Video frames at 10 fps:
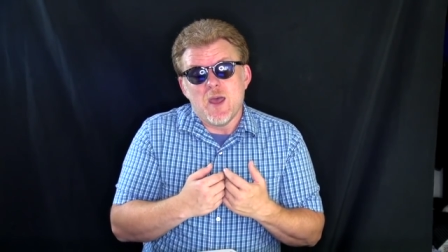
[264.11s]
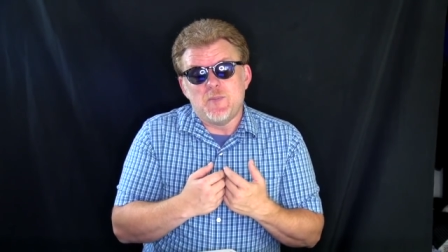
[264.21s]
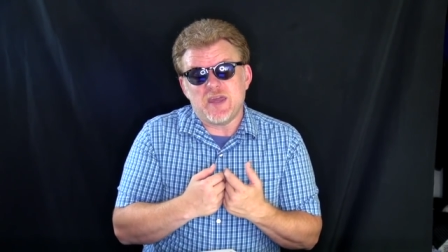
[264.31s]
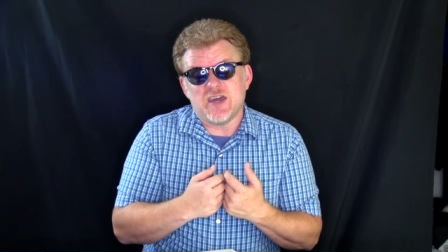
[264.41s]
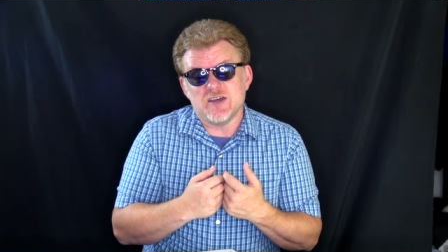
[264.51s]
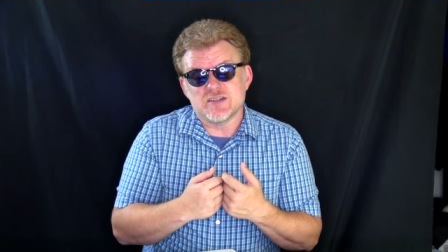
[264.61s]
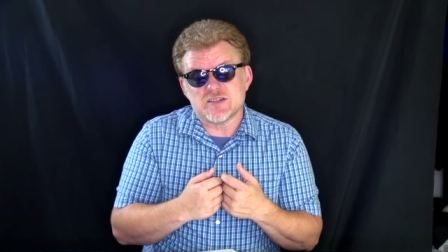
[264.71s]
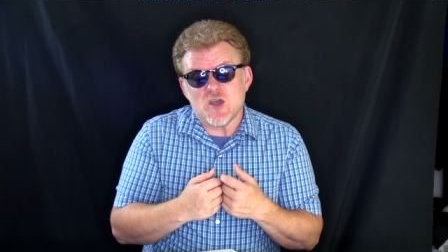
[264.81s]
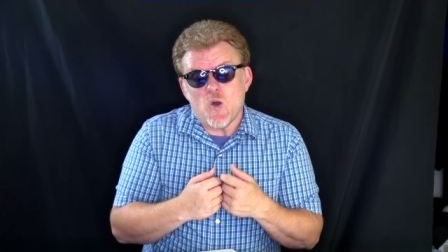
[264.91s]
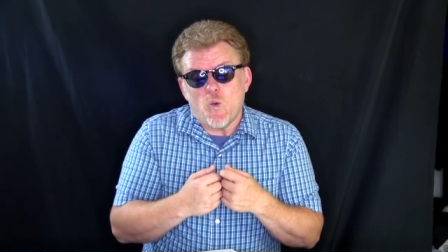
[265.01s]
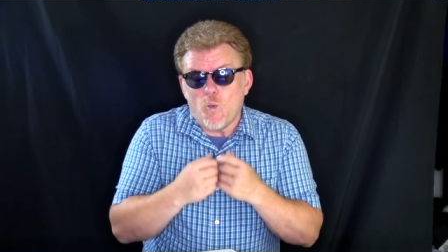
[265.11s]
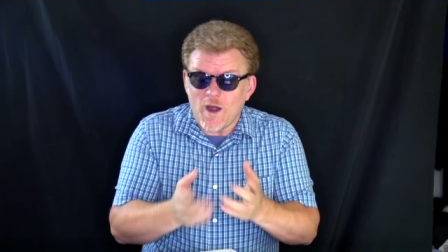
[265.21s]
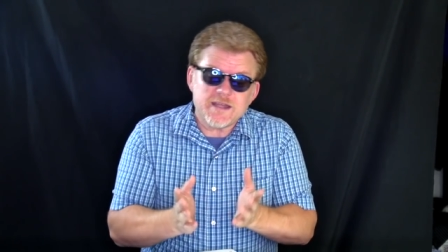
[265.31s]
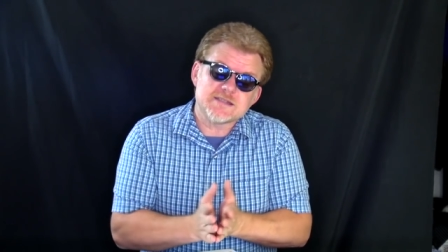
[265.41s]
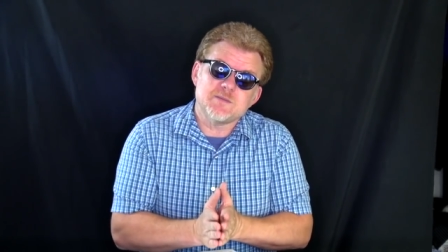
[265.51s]
because
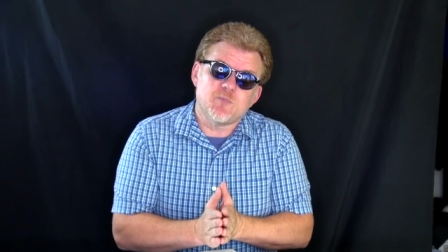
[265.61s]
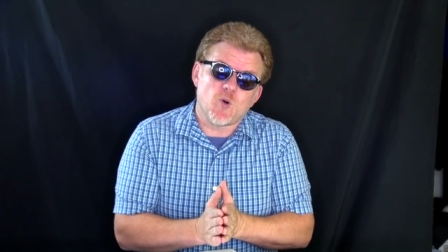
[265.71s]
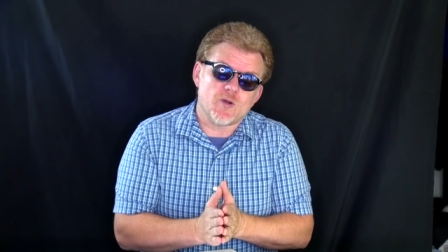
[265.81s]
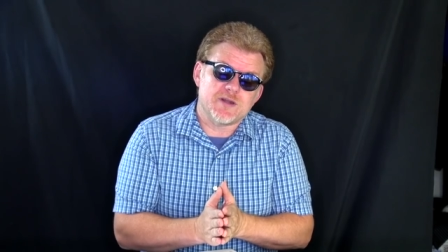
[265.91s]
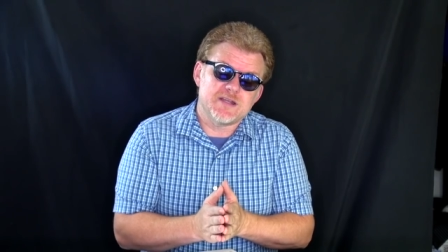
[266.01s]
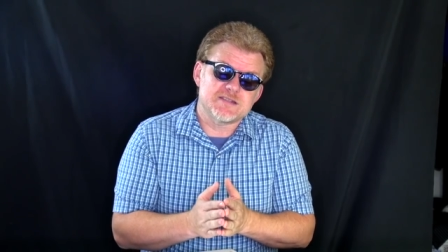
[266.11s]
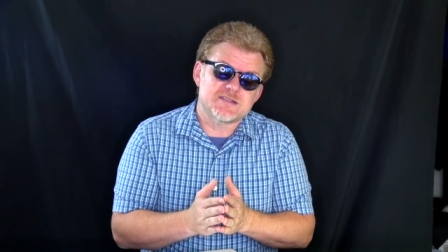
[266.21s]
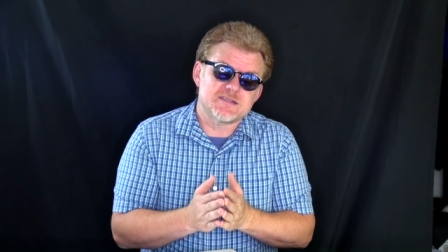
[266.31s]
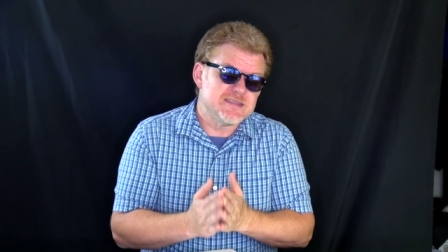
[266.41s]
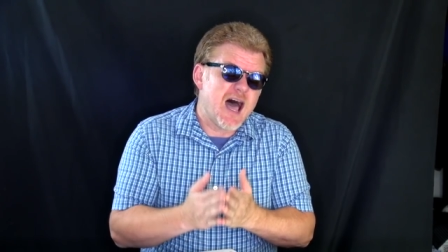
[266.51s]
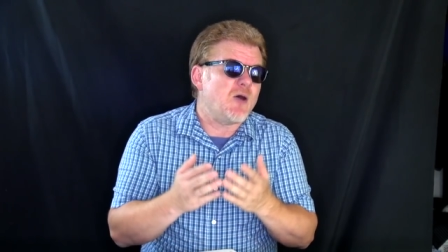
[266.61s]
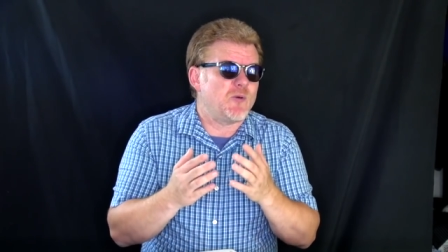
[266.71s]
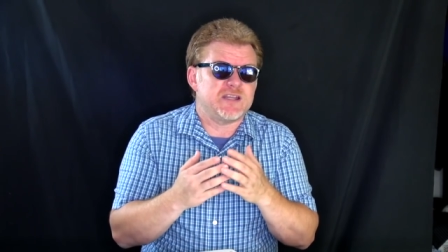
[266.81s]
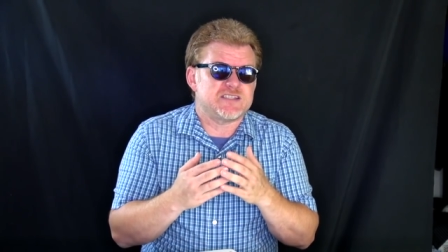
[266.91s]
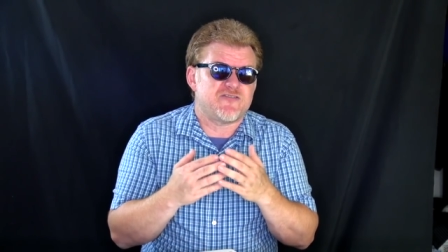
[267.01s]
what is important is not
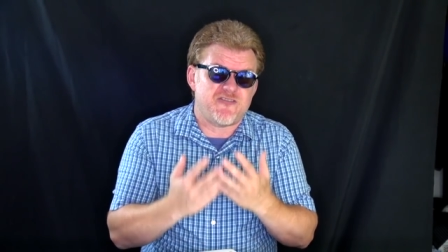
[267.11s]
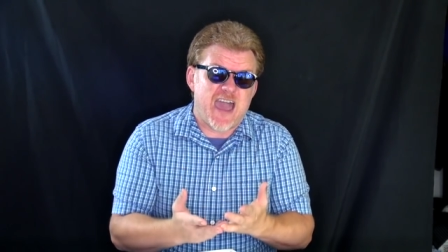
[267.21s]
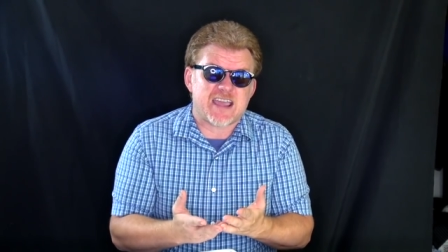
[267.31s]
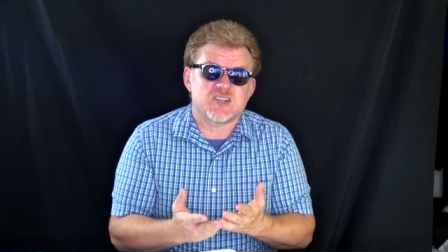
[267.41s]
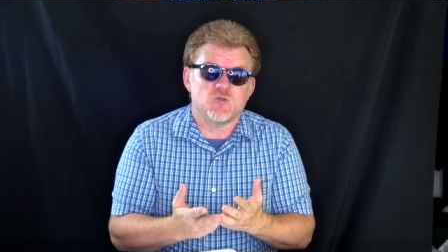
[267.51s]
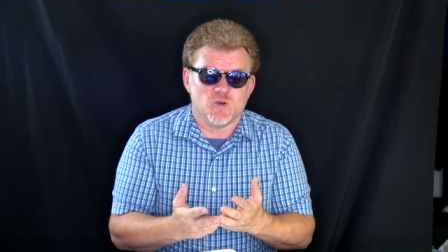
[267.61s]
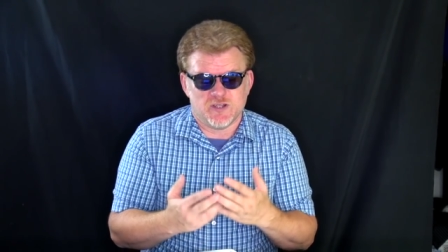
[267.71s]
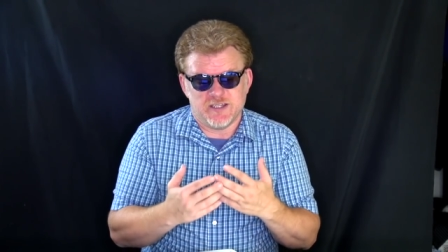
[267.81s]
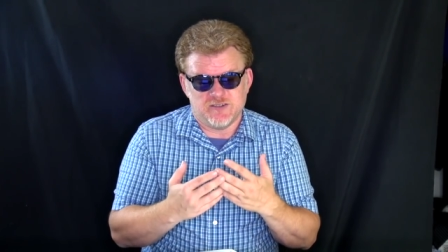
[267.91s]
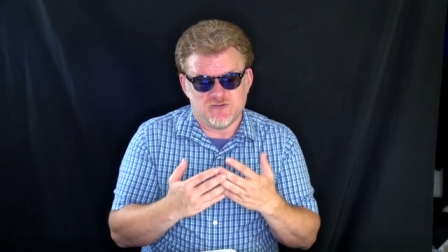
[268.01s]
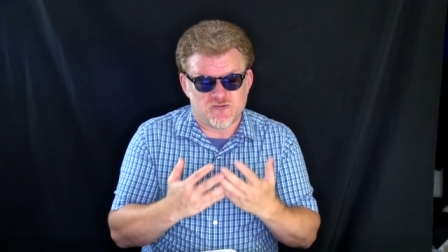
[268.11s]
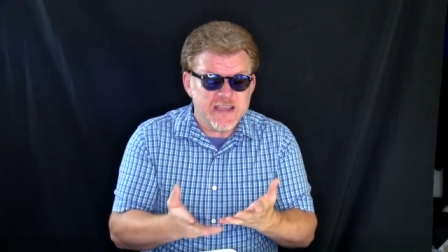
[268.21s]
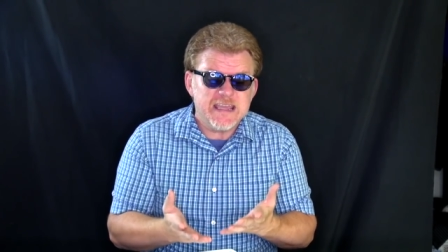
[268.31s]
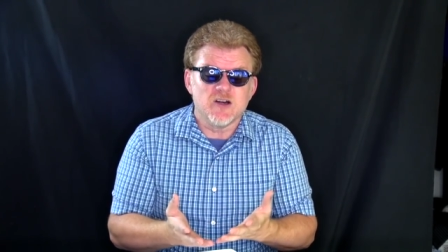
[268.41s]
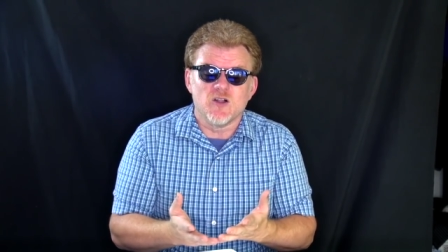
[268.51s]
what is factual and
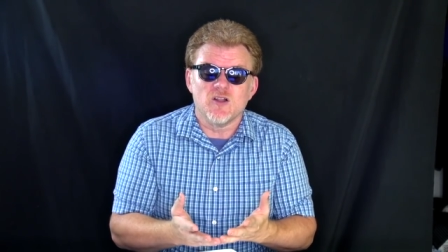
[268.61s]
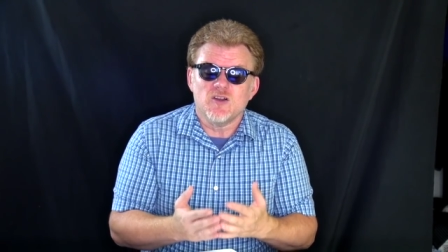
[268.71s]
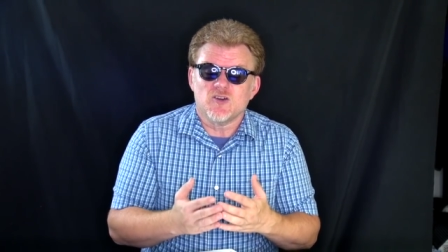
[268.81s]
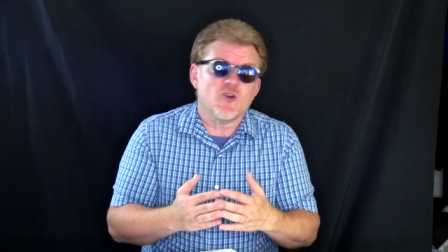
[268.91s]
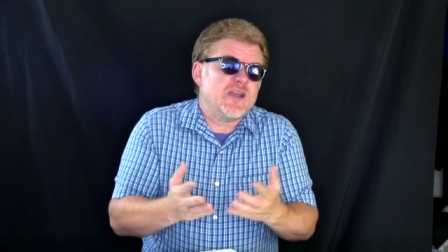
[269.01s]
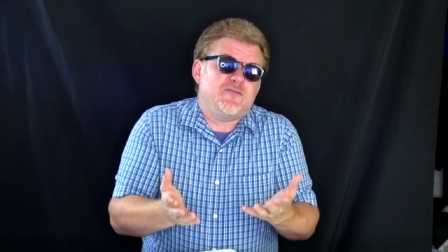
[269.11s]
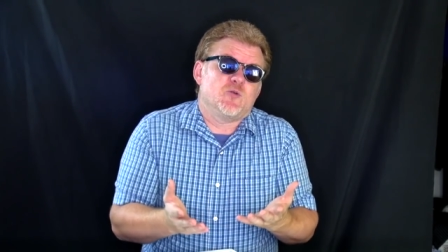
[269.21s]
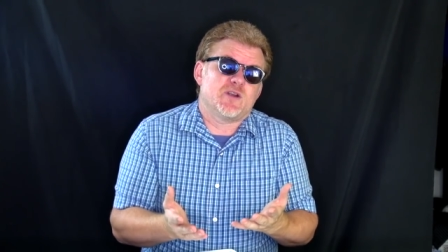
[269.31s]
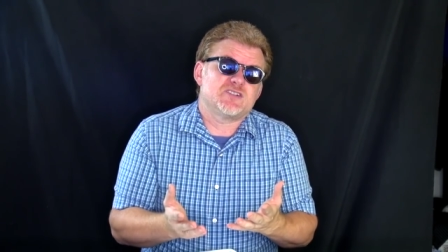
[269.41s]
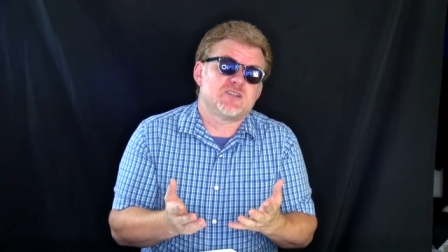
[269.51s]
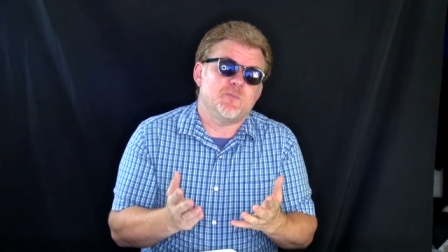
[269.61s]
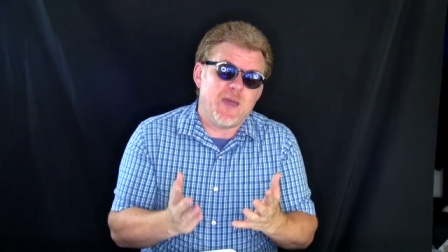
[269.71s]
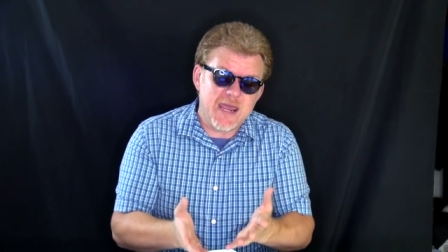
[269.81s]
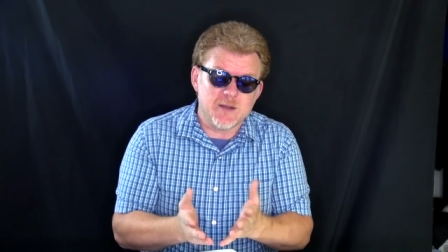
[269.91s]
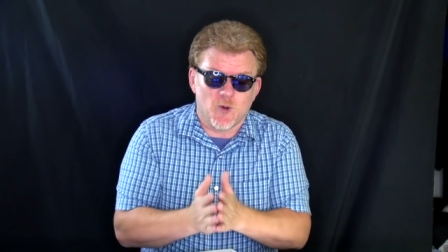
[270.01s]
real, or even what is
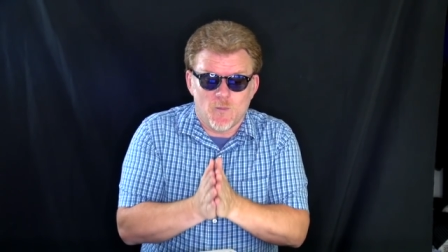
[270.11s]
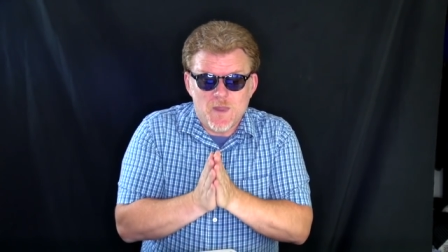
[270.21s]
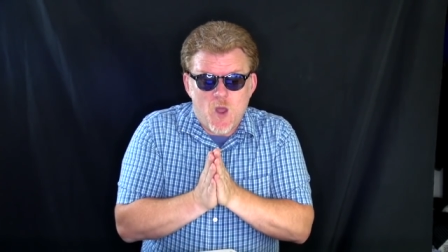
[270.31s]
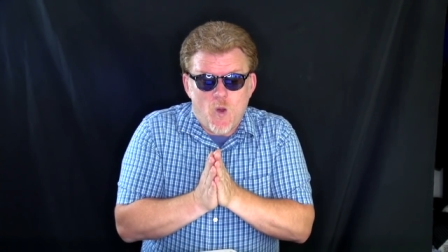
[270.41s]
debatable.